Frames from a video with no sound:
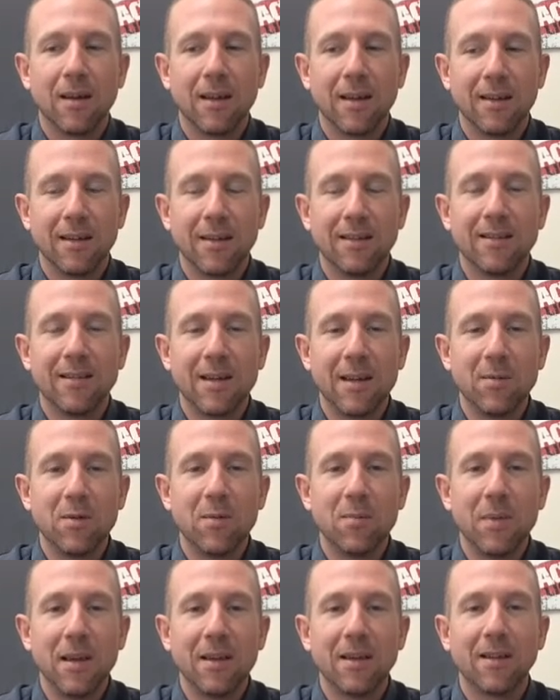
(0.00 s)
it did seem
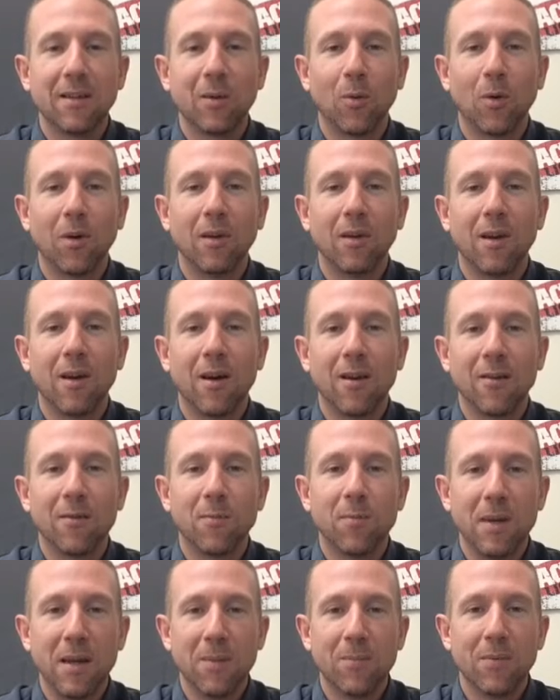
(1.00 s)
to me that there were a lot
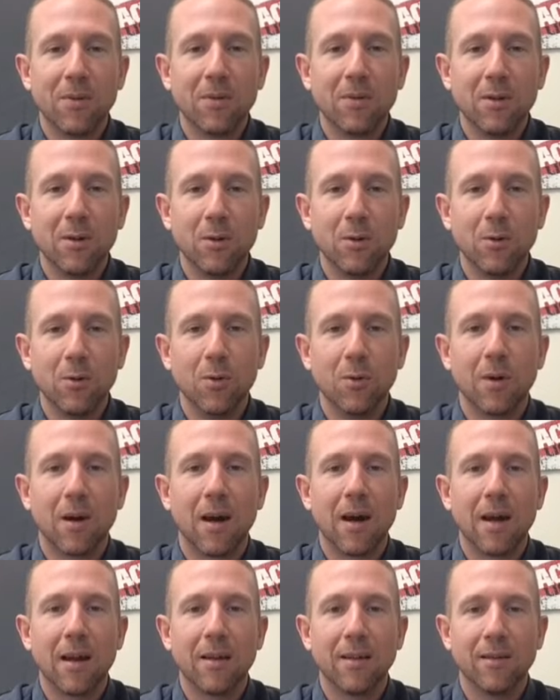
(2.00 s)
of people who
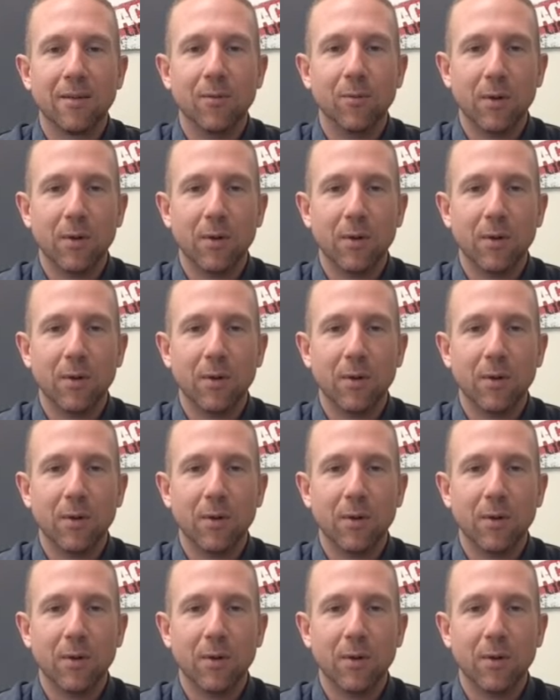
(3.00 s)
I